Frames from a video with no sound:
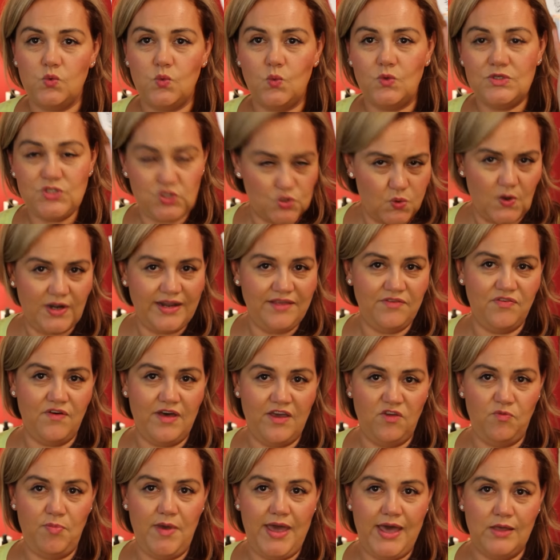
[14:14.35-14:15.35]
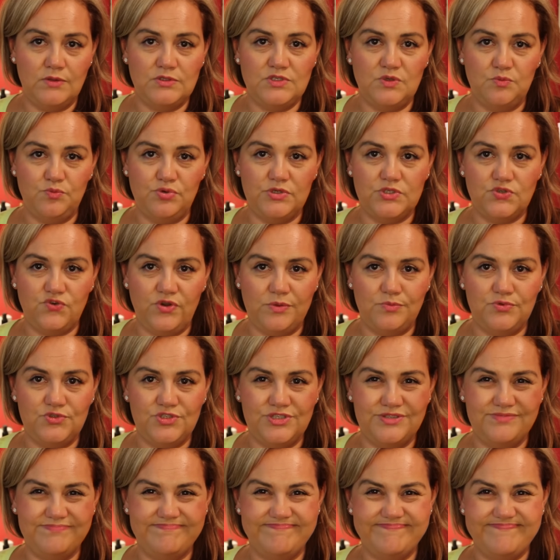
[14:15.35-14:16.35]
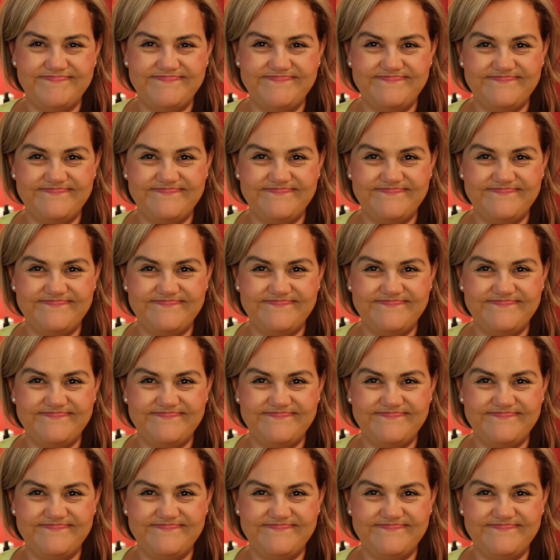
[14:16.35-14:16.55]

was £25 on prescription.